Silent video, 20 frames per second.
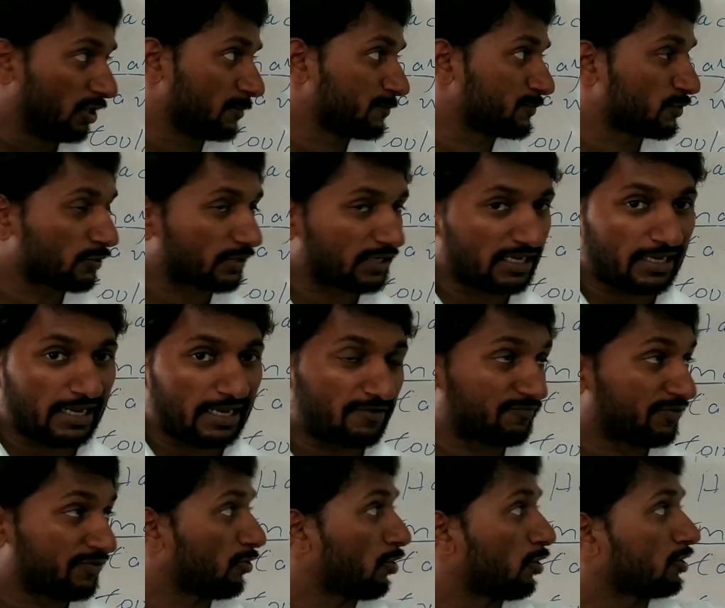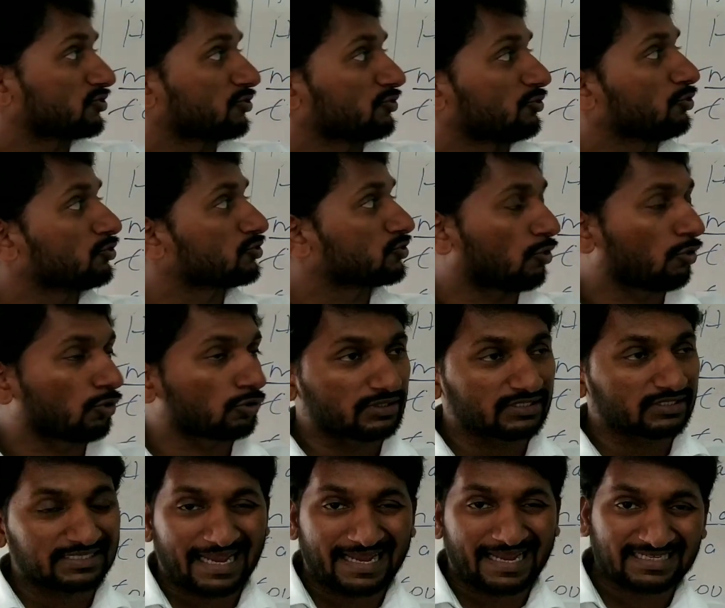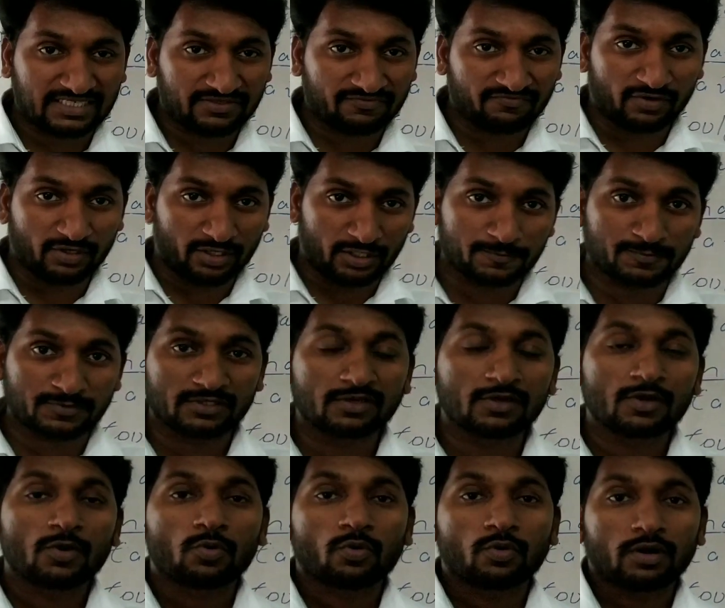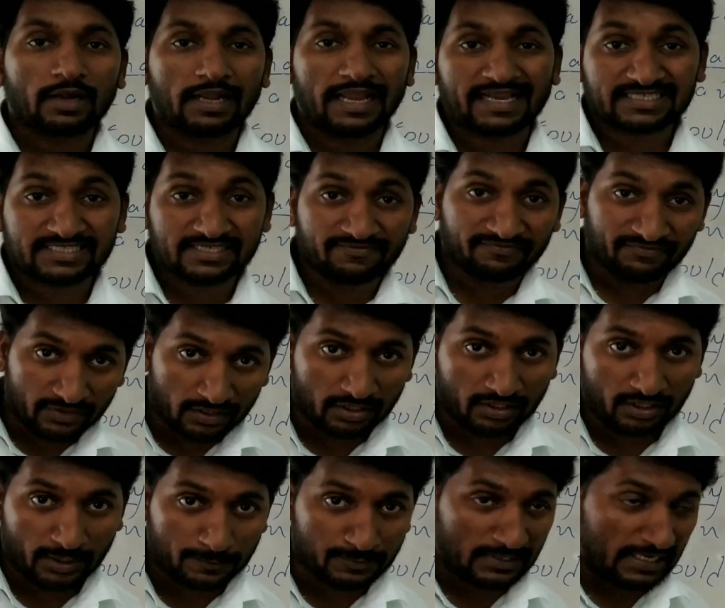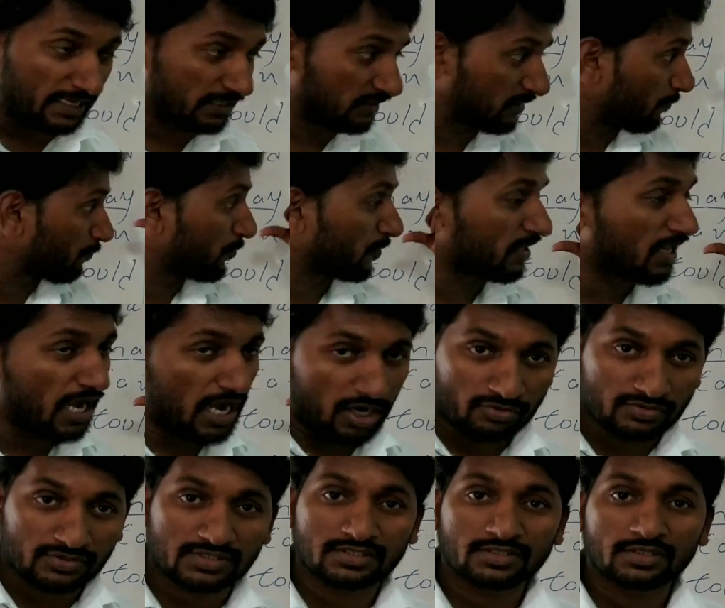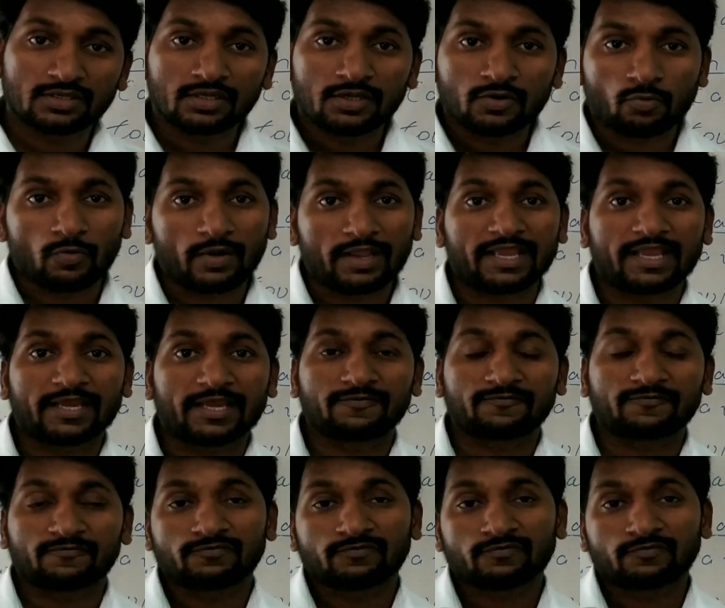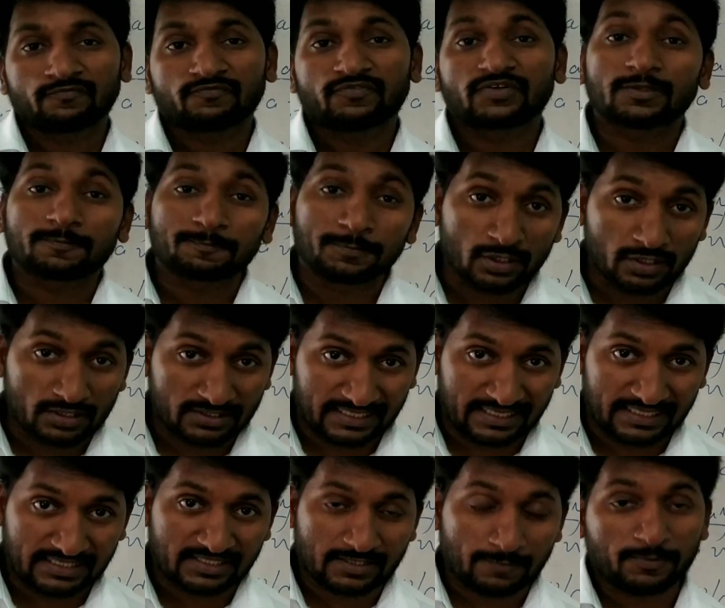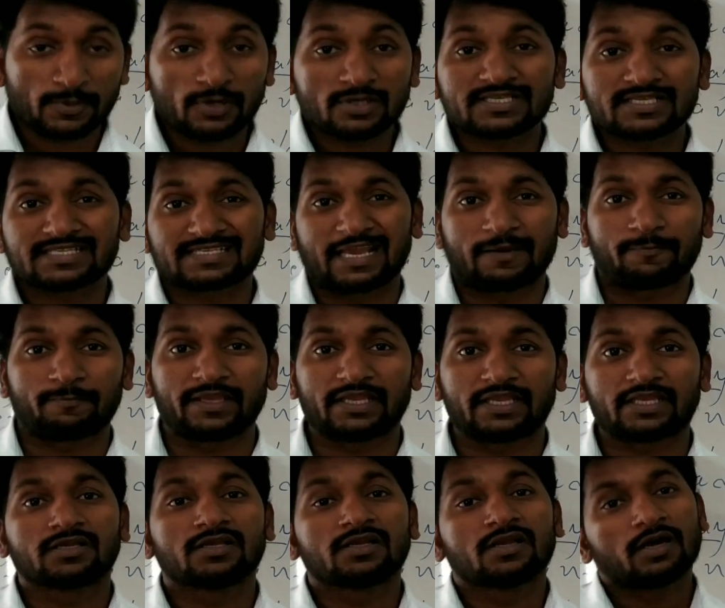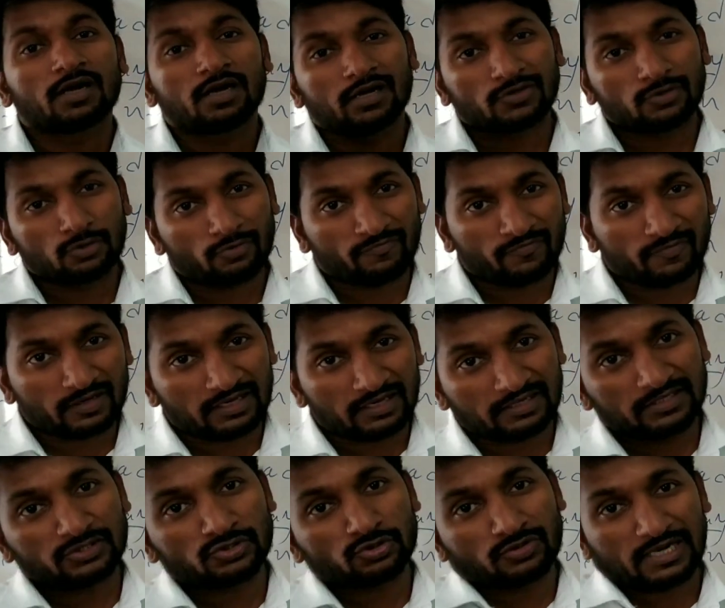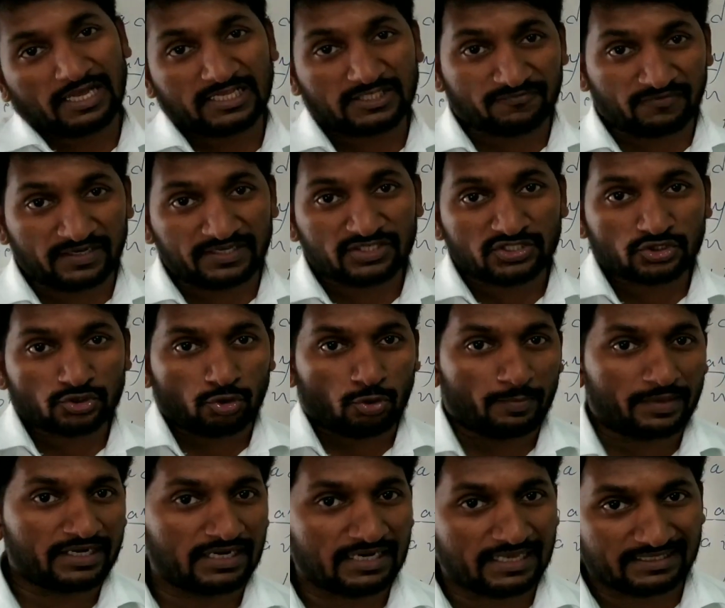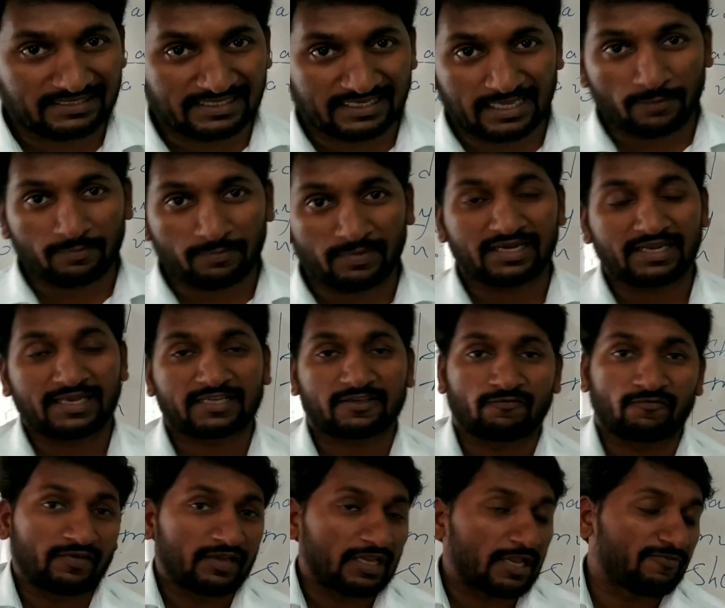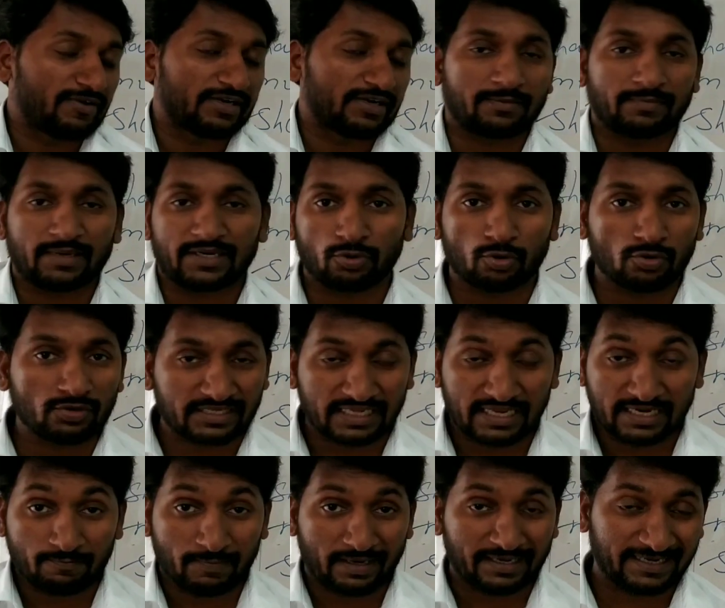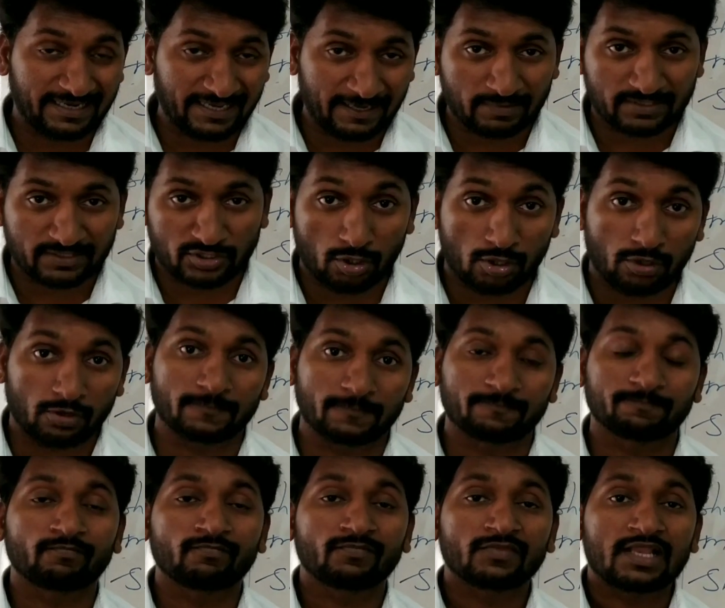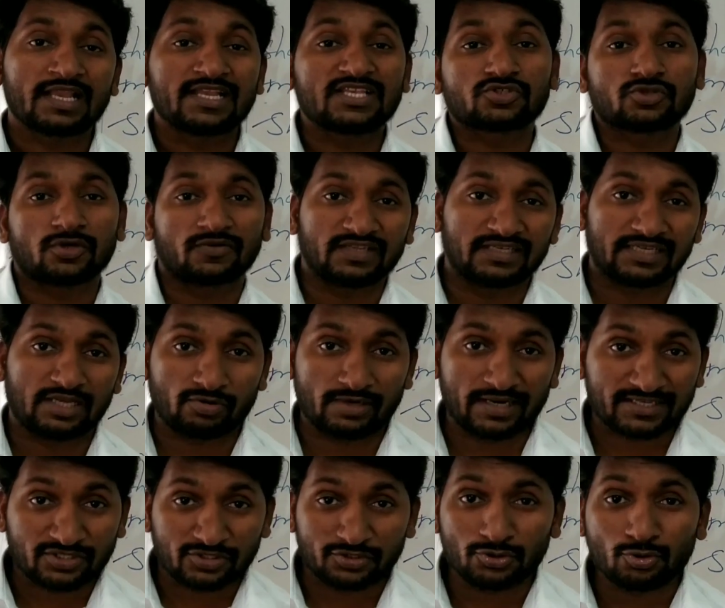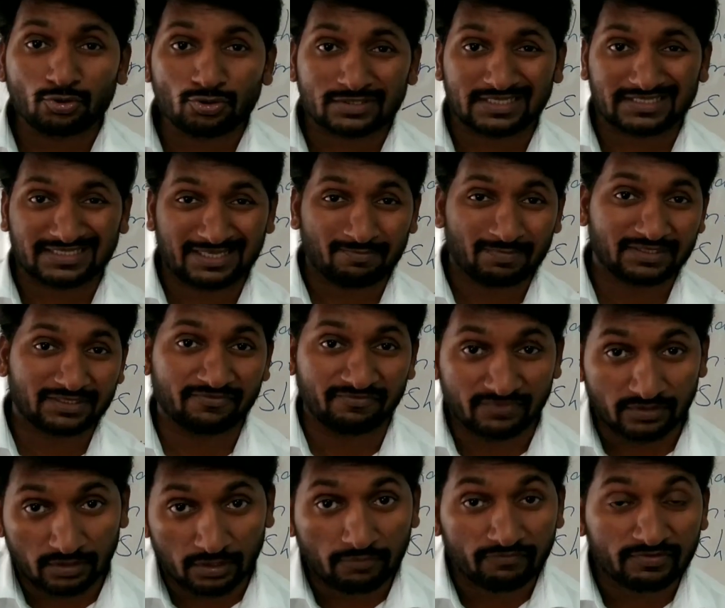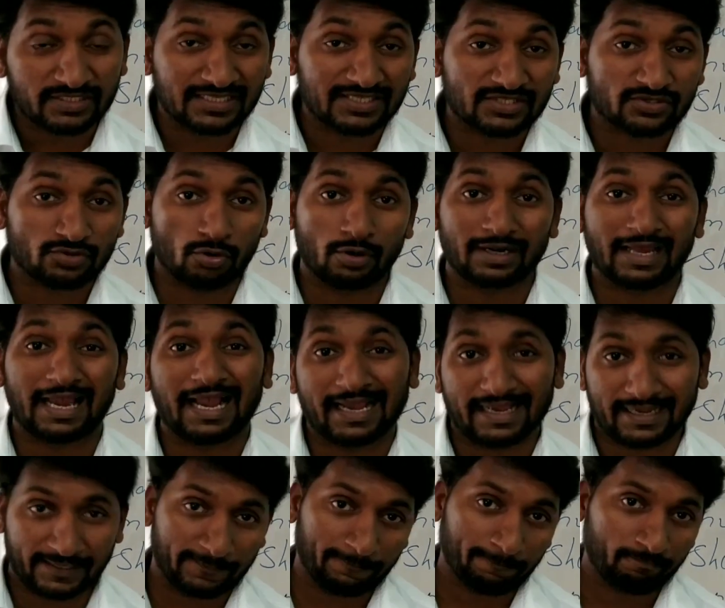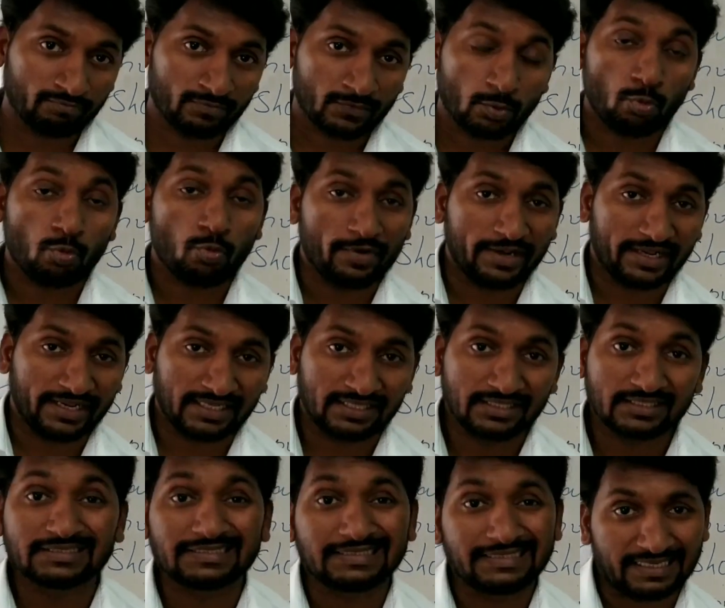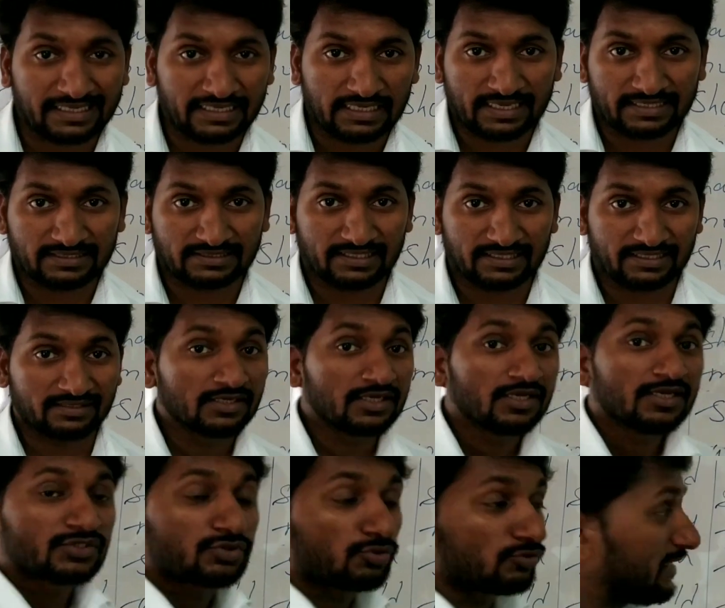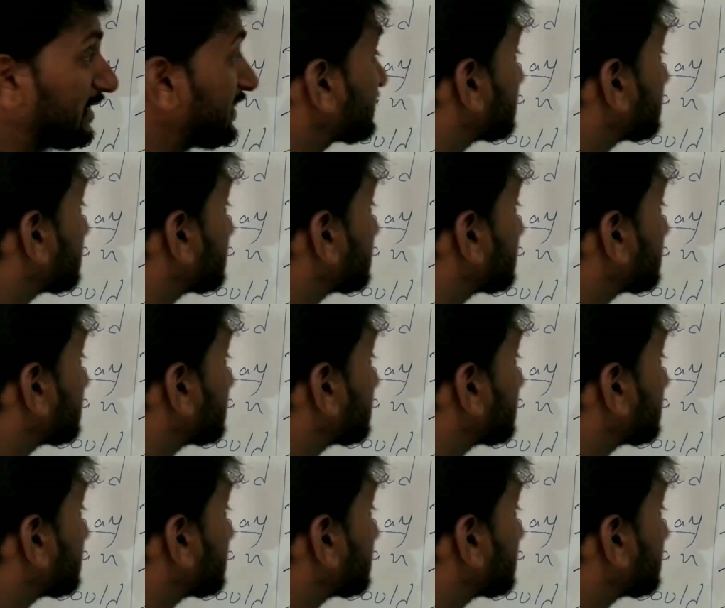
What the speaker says: verbs, okay, and we also use all these action verbs and the pronouns where for the persons can be classified into so many like that. I mean, like every time I don't tell my name at all. Instead of that, I would like to use some other verb which is called I, we, they, like that. So